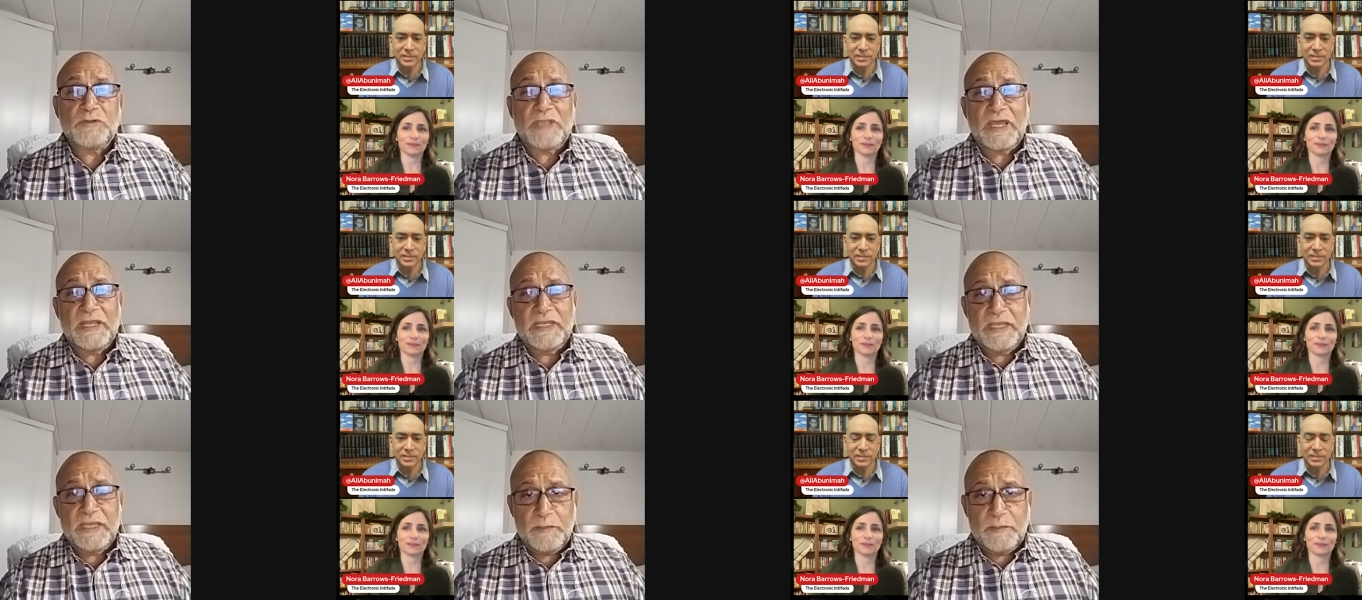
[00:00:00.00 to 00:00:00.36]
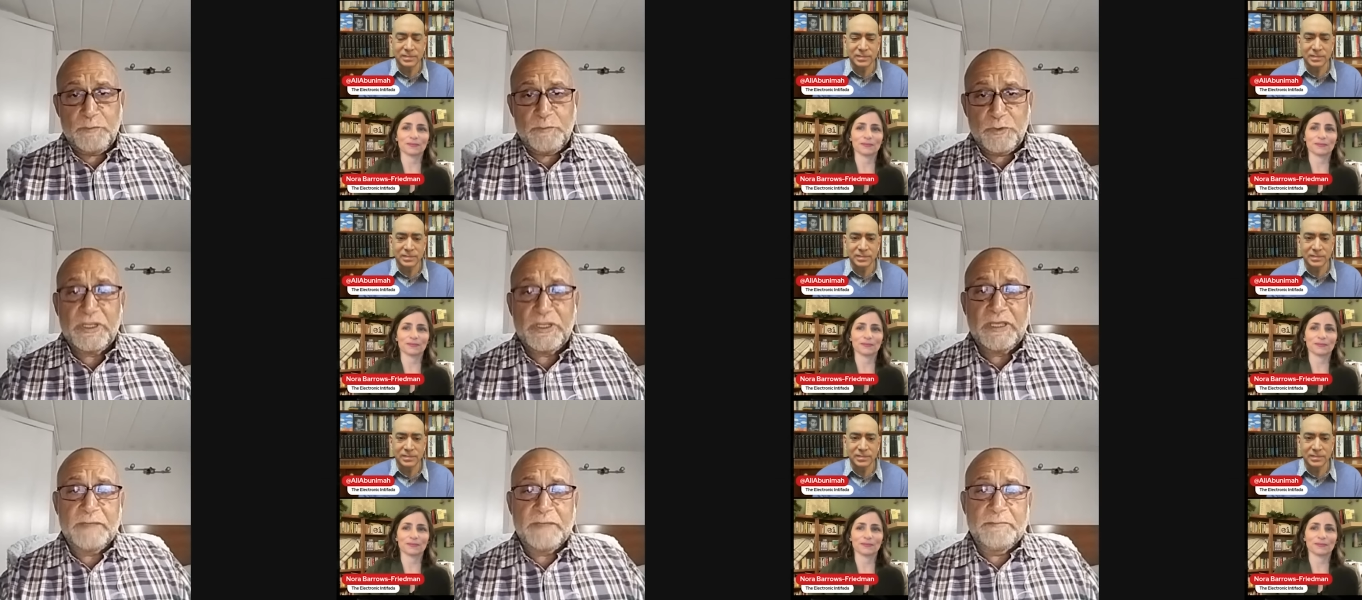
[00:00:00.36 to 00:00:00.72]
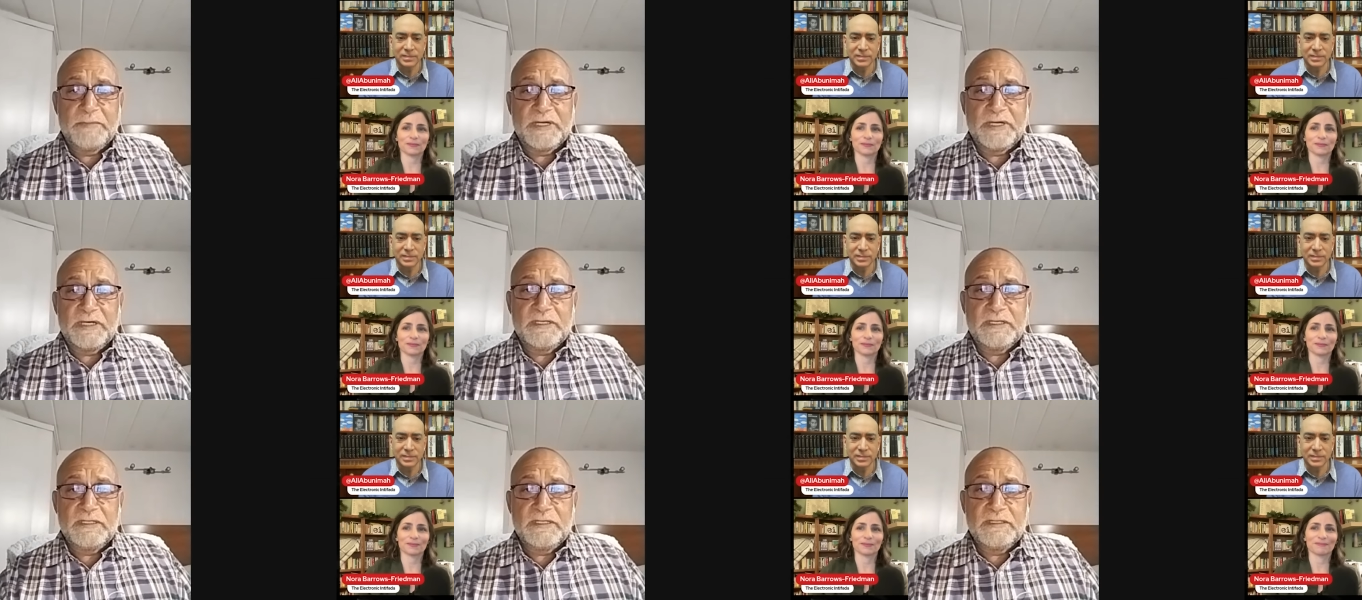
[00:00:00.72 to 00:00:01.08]
Speaker 1: Ali
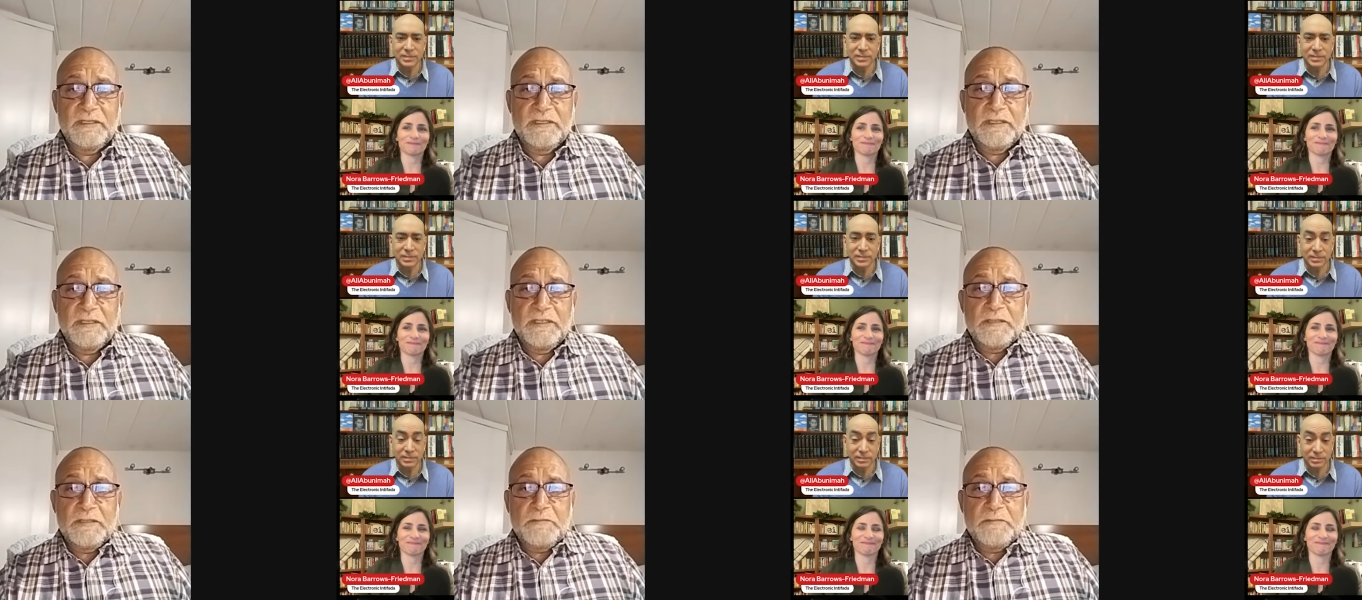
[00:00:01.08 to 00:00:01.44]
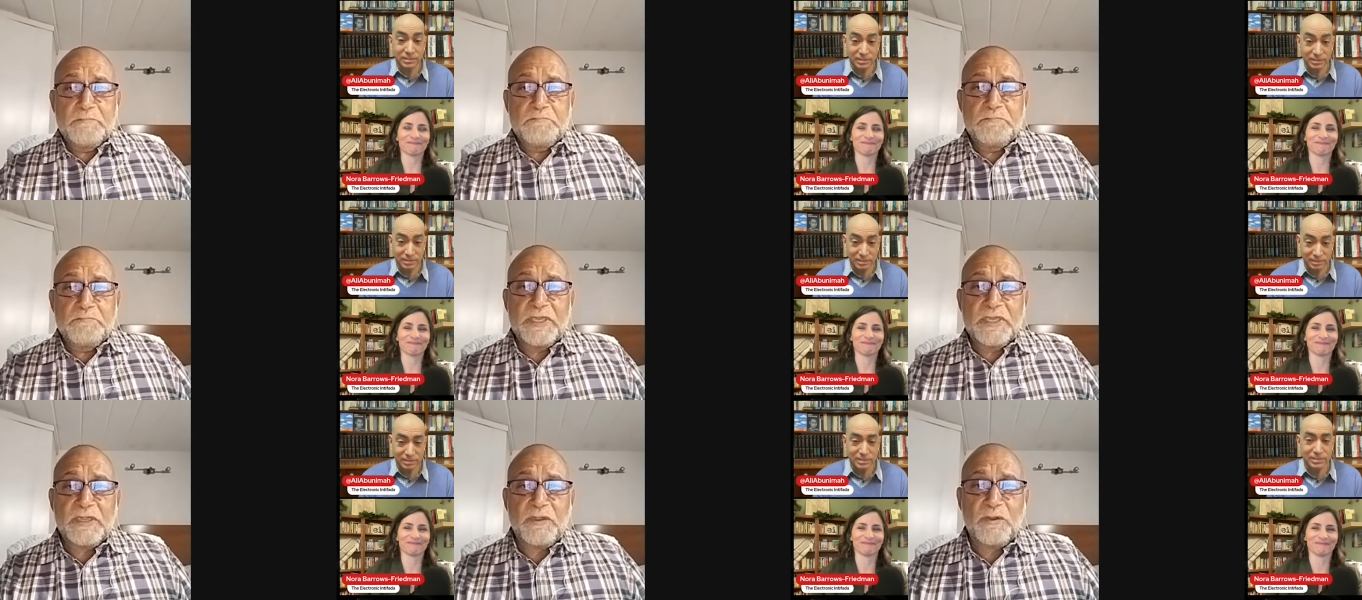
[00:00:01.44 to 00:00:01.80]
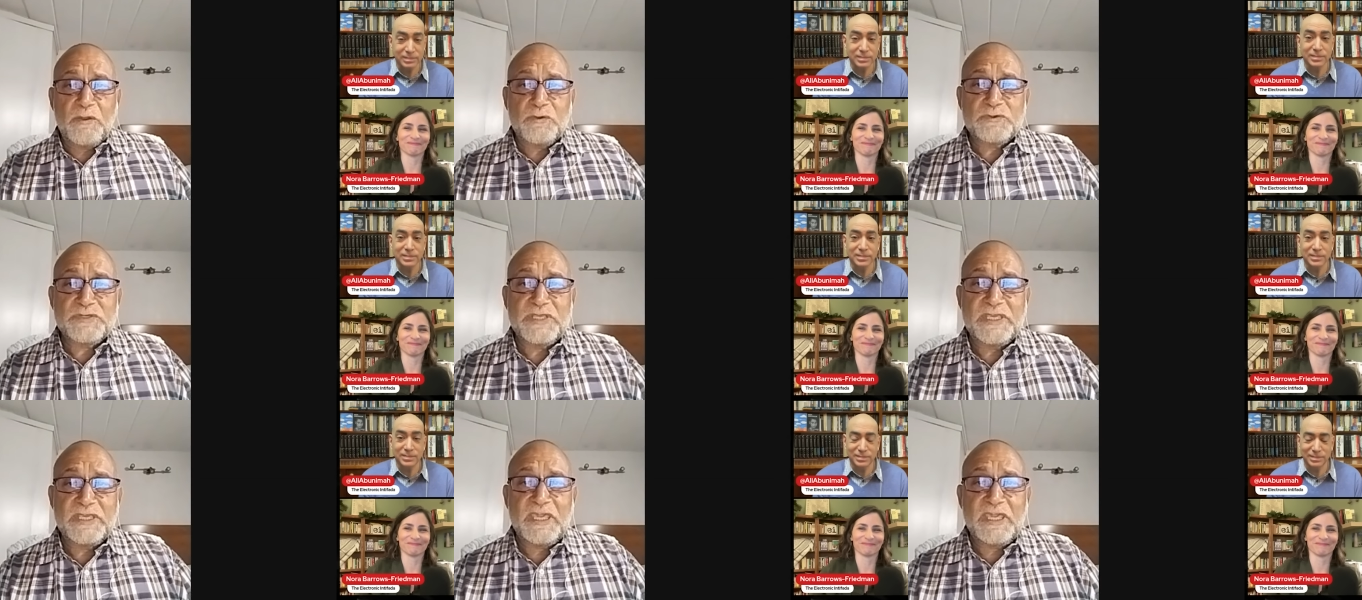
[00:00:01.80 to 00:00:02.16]
Abunimah
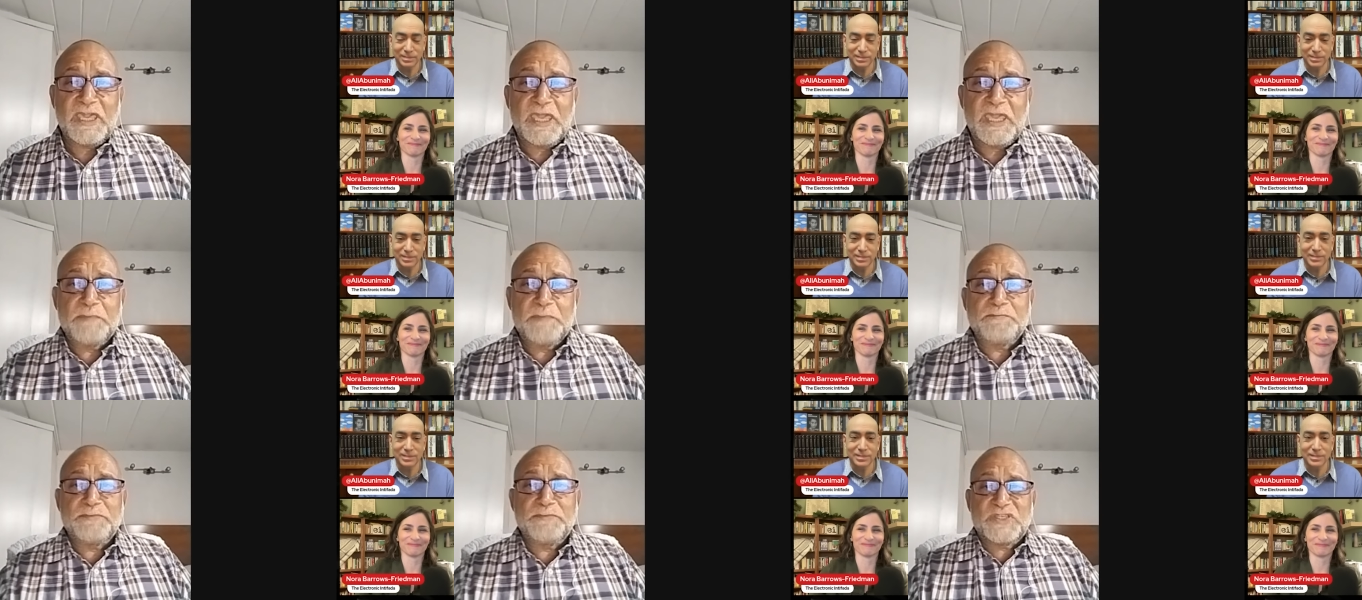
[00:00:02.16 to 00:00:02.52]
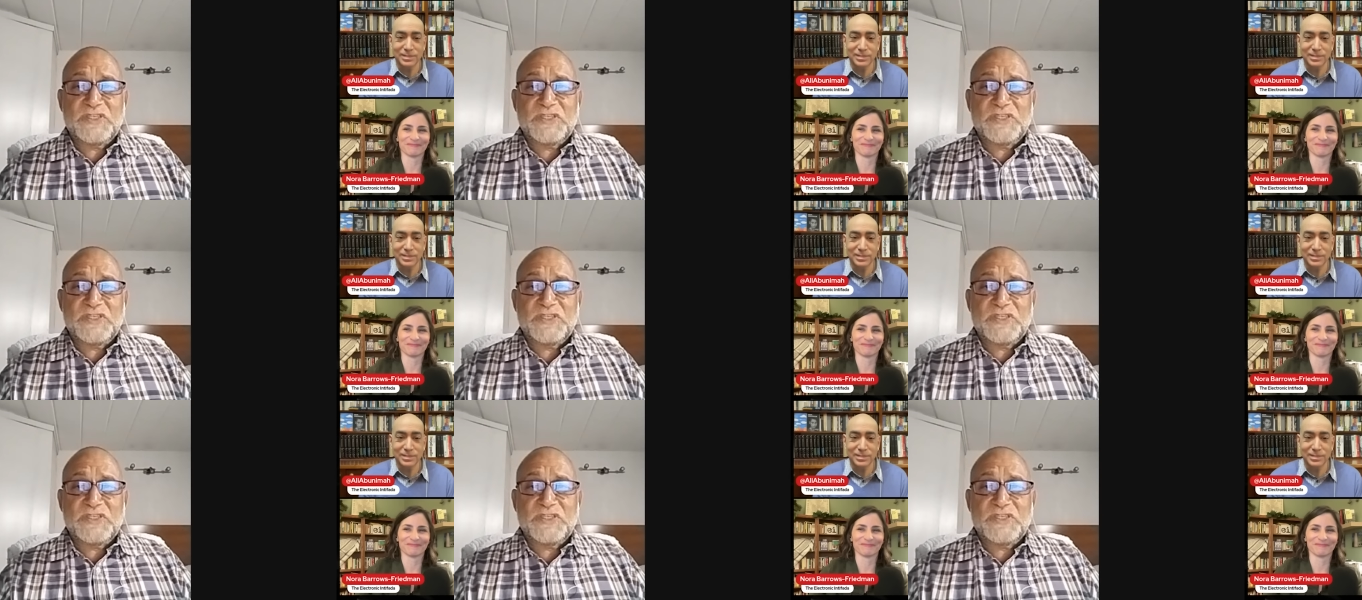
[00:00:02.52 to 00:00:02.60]
because he kept